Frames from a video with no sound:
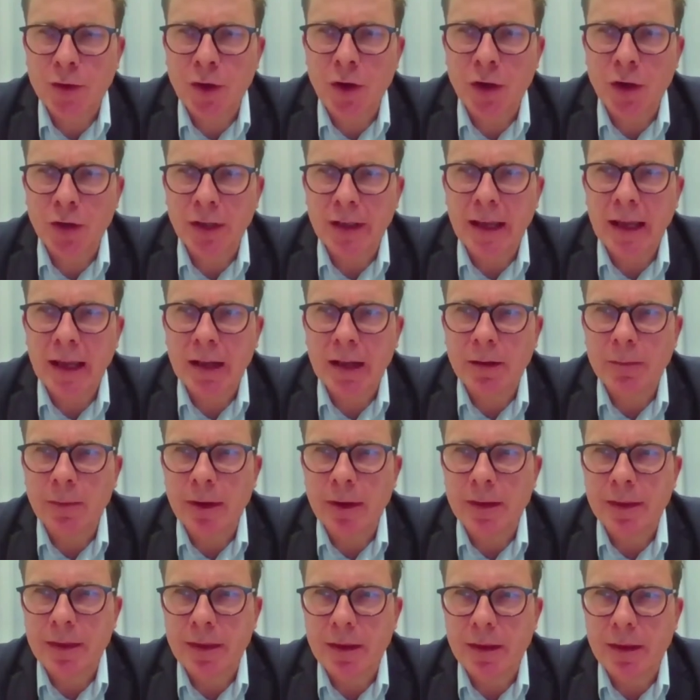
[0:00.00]
again
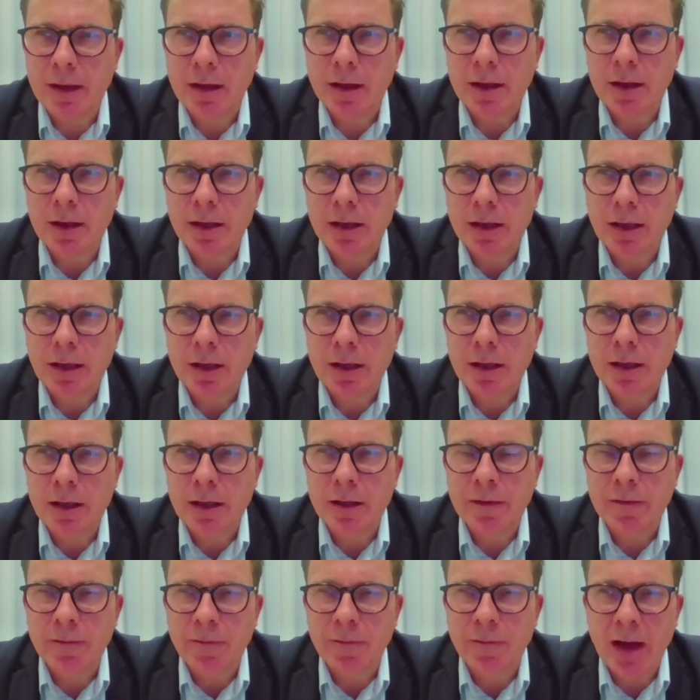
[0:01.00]
with
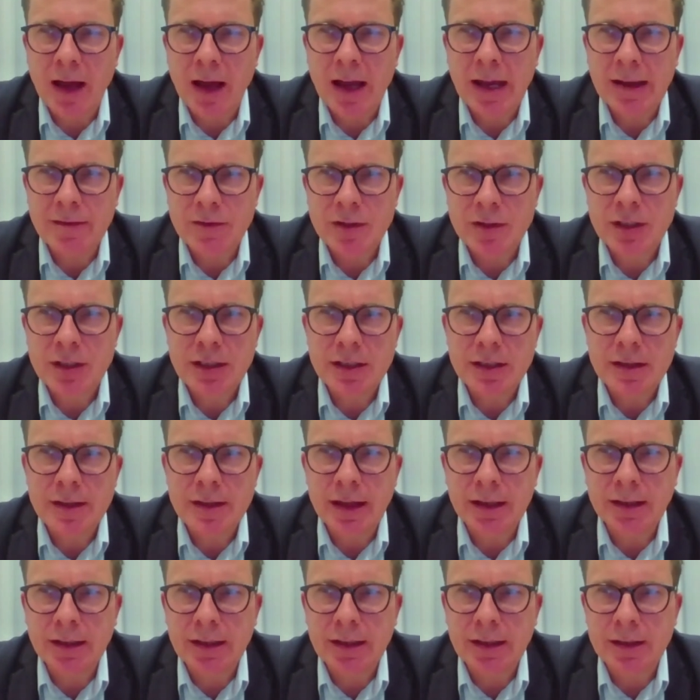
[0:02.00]
5G,
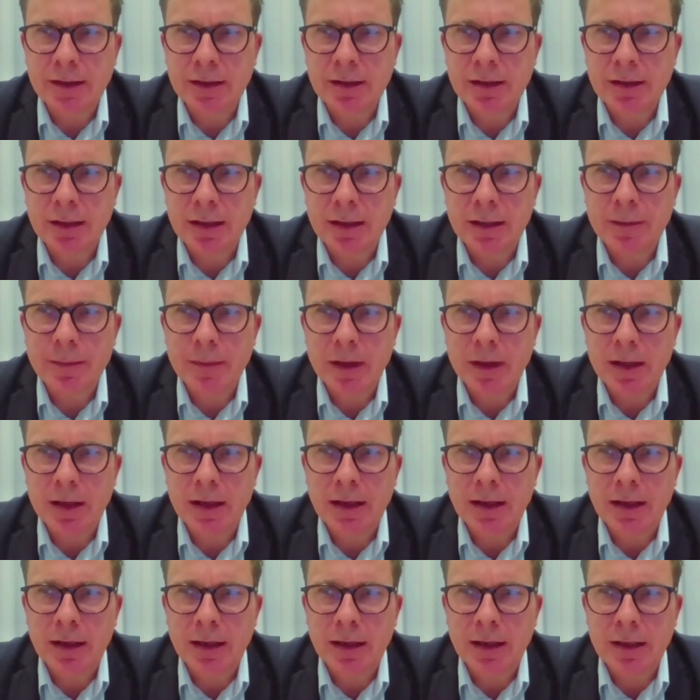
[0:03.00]
that is
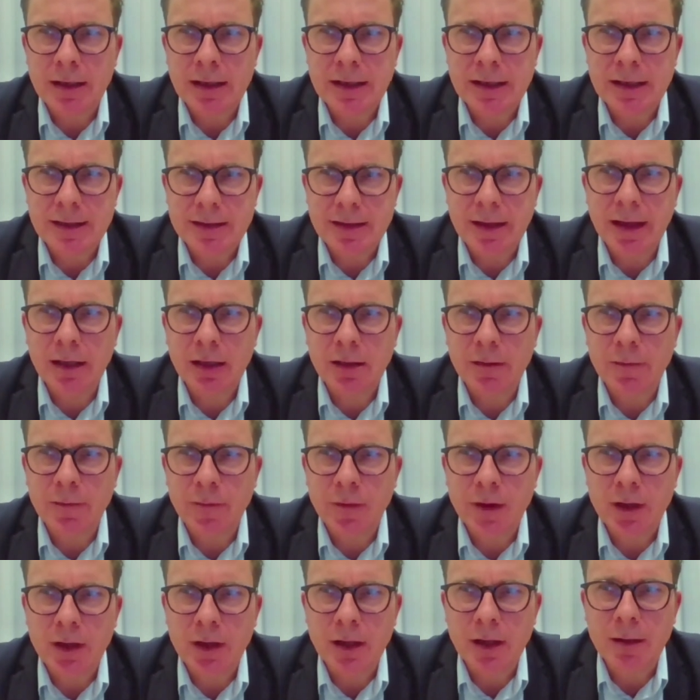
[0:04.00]
in itself
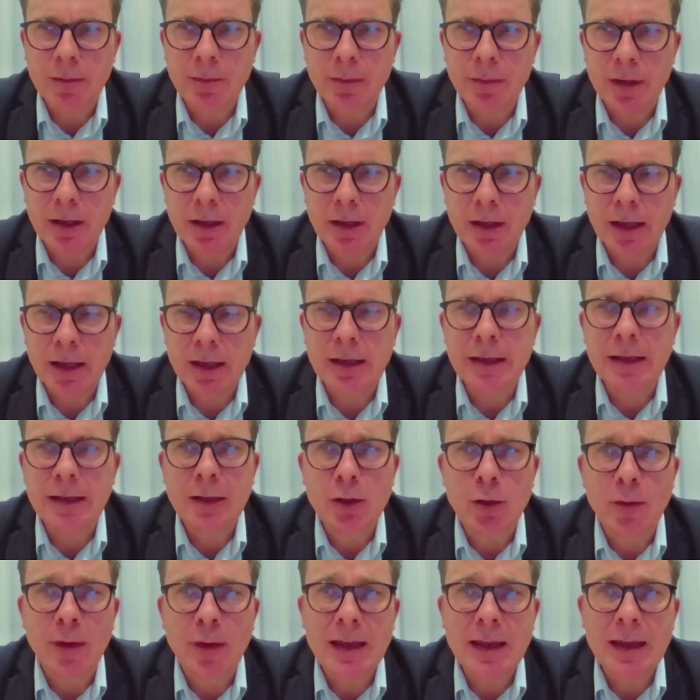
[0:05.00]
an
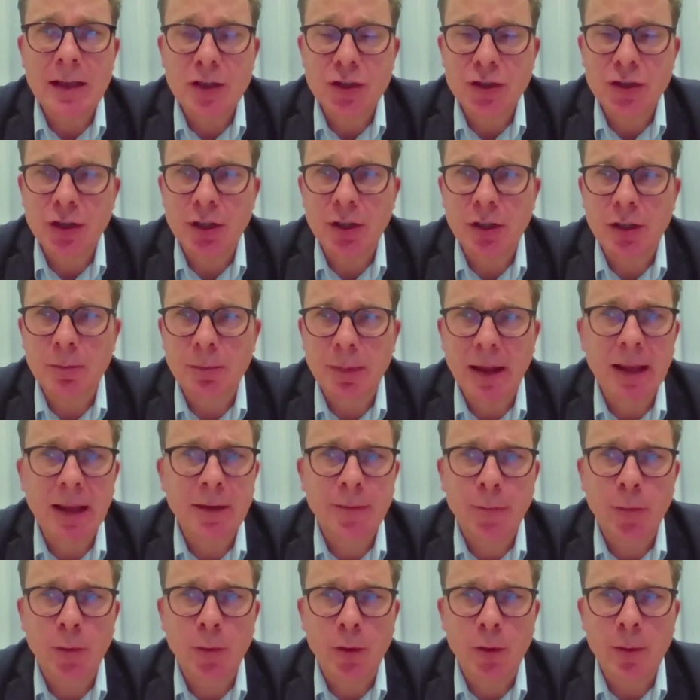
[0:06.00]
innovation
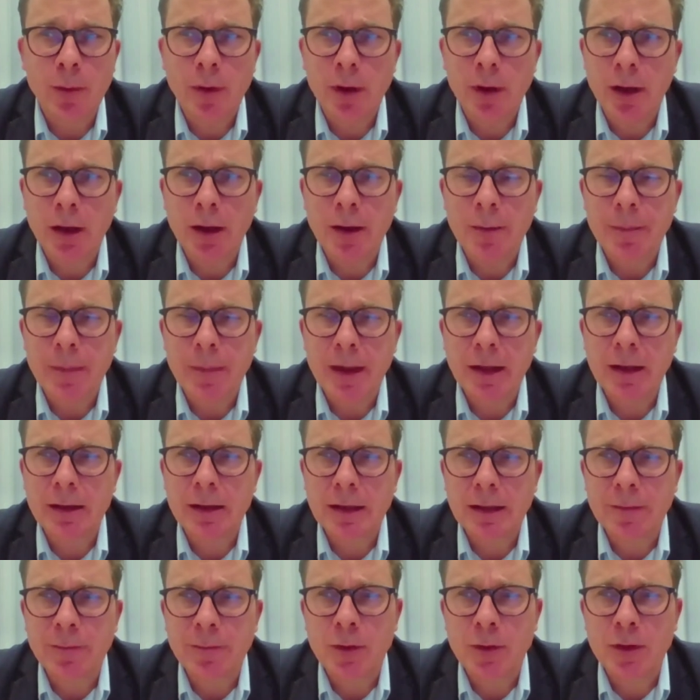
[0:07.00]
platform. And
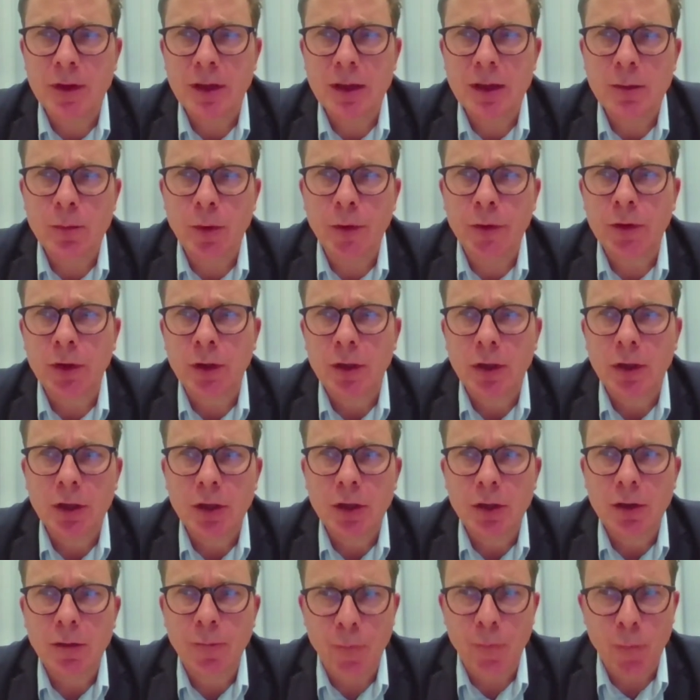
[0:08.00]
if you see what
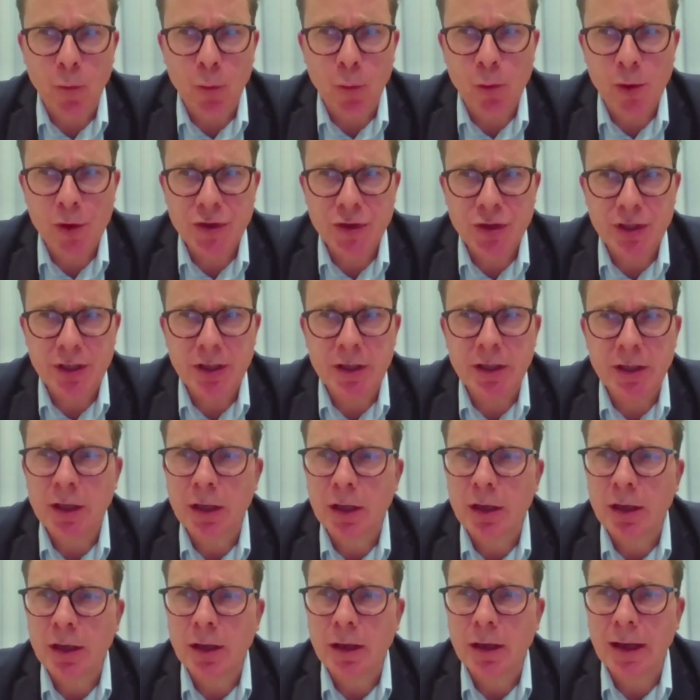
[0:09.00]
4G
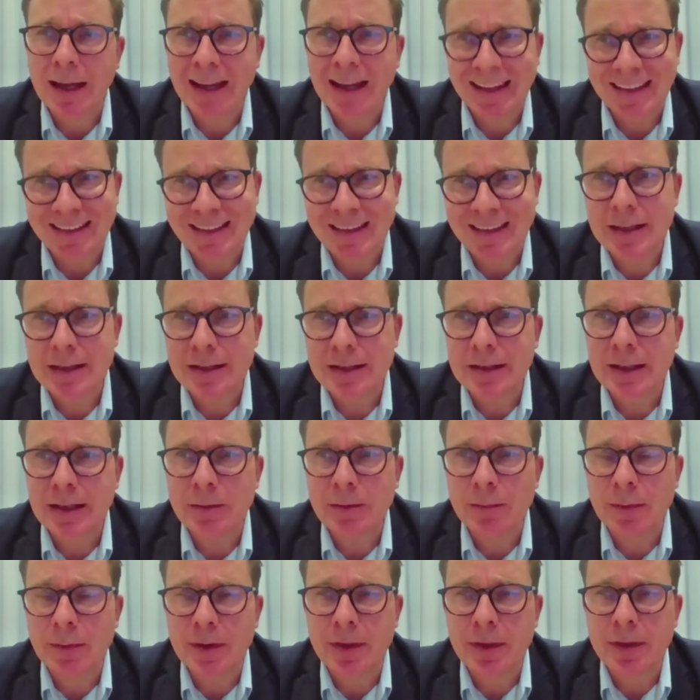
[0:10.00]
LTE did
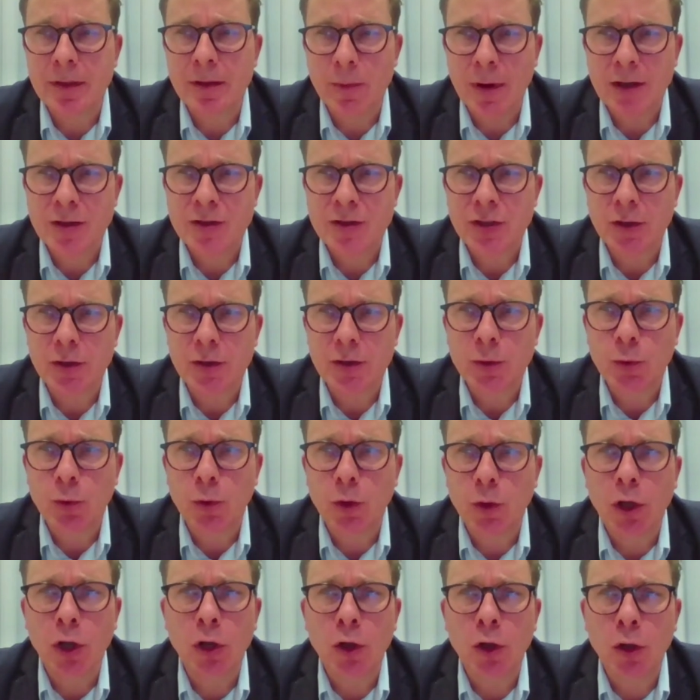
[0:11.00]
with Russia, you saw
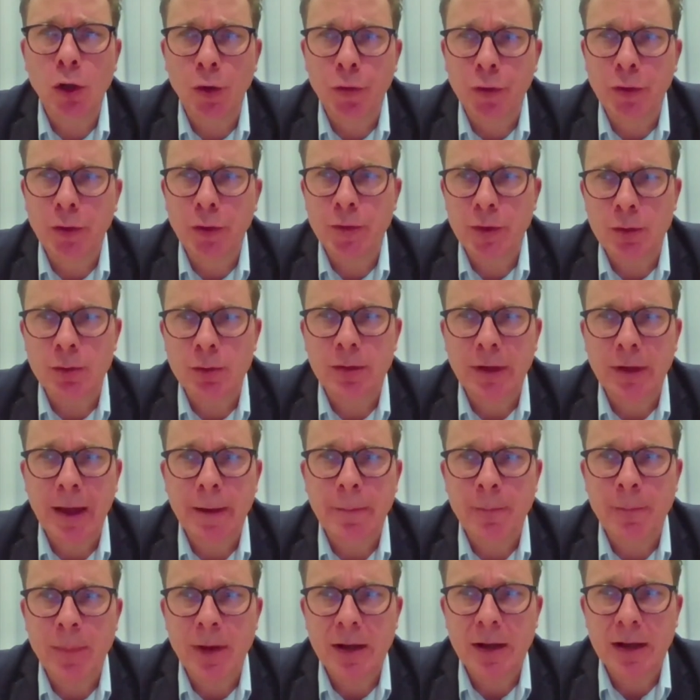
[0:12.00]
a lot of new
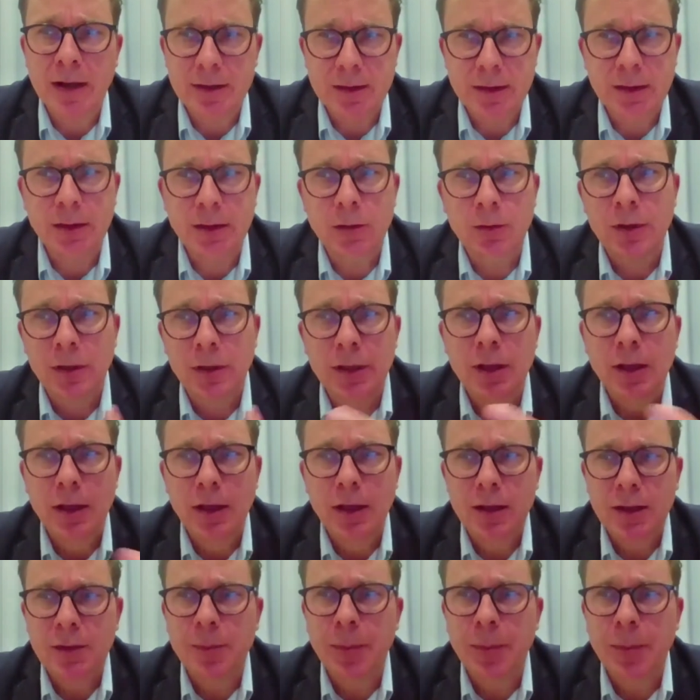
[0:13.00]
companies, including
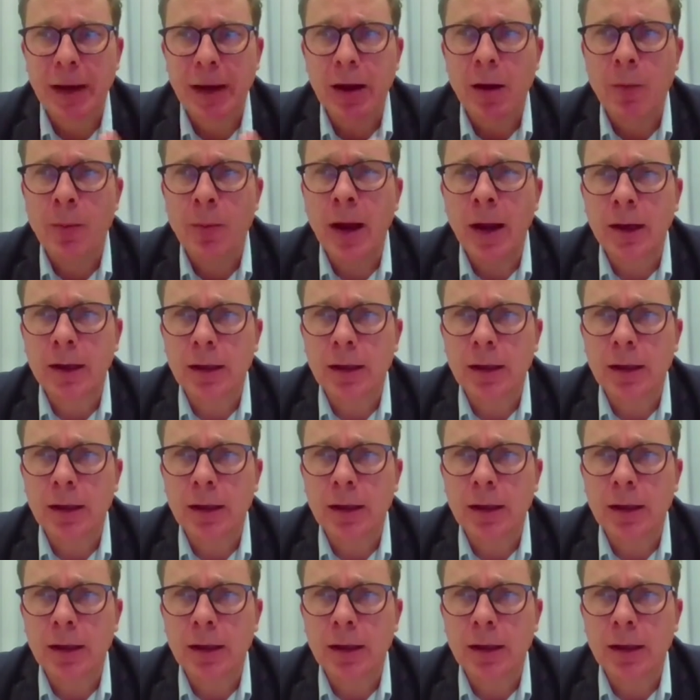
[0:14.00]
Sberbank,